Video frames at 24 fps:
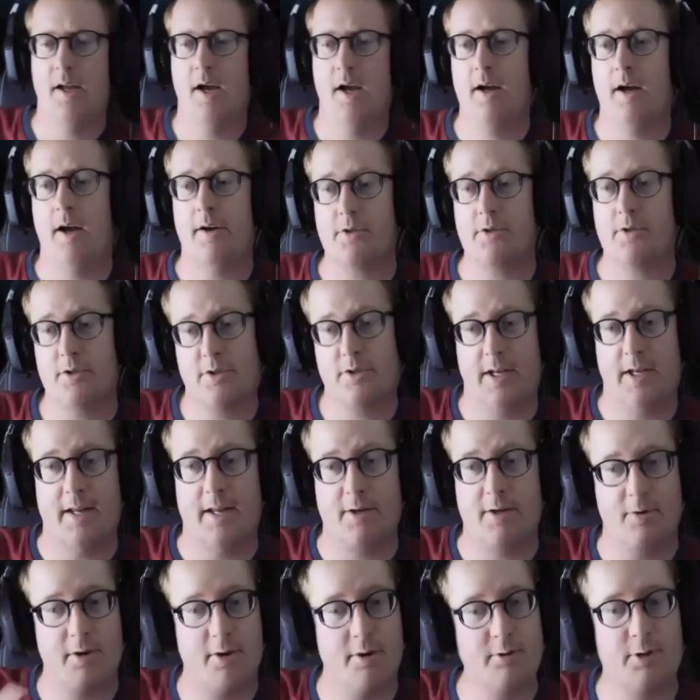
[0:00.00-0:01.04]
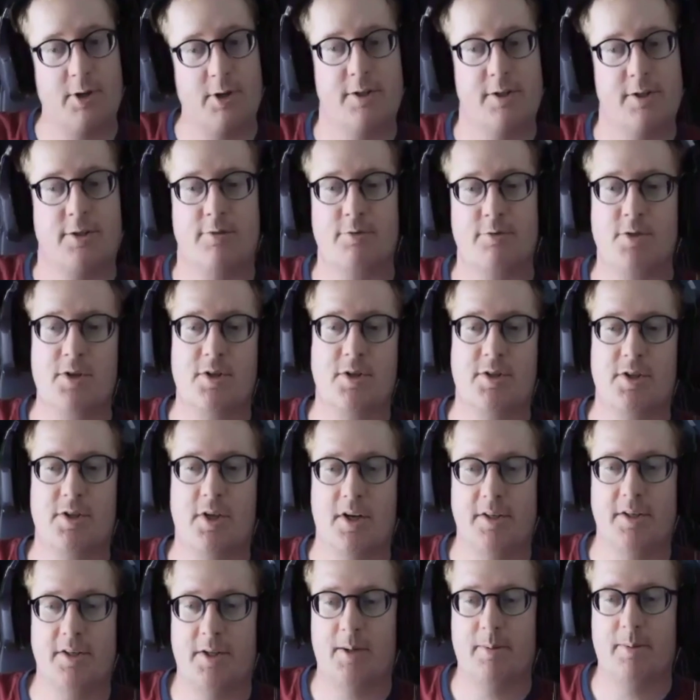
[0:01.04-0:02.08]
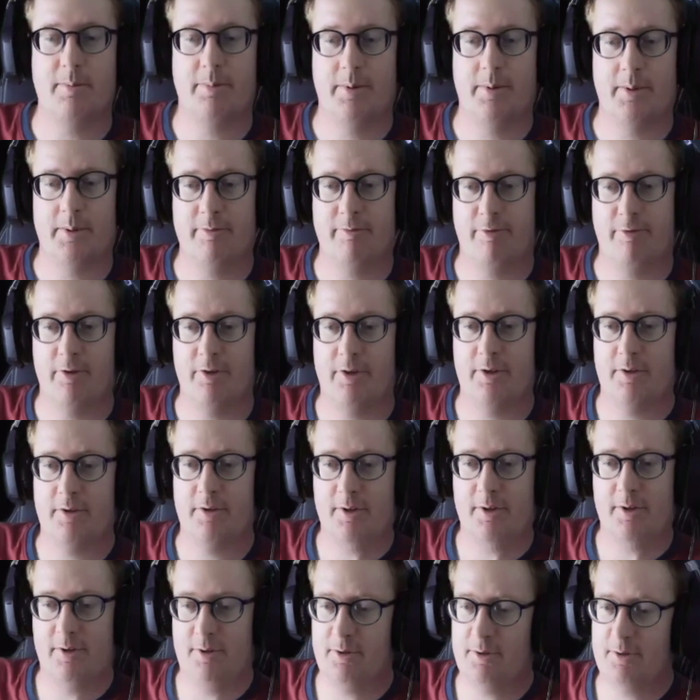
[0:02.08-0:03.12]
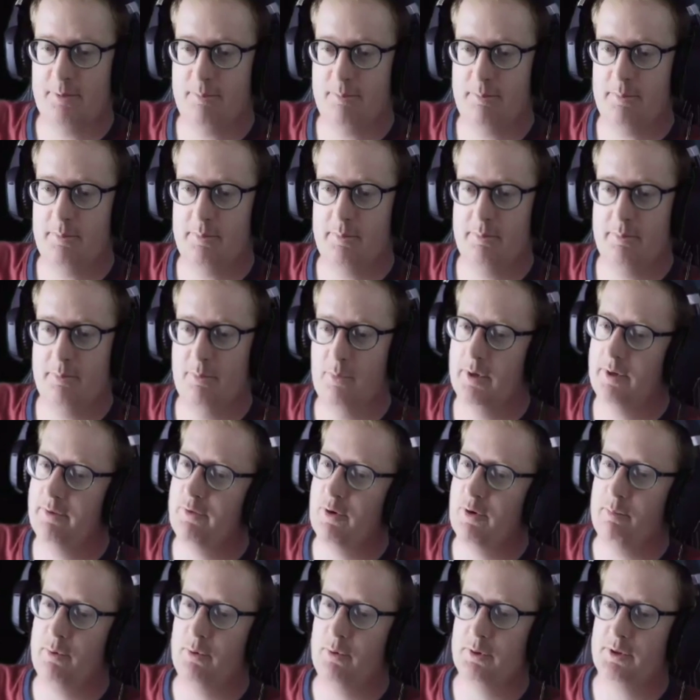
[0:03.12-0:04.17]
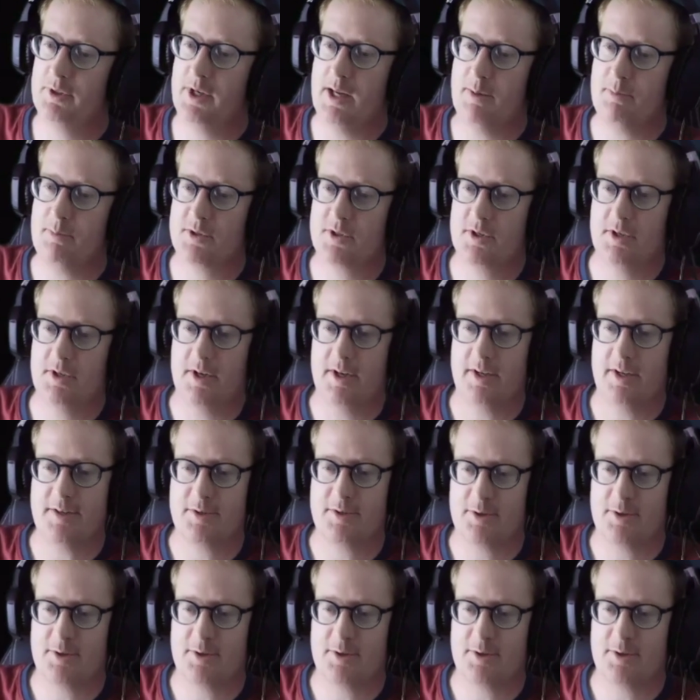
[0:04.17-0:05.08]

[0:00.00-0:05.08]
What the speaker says: I'll just let you know, Chris, I've just signed up for one of your board games tonight.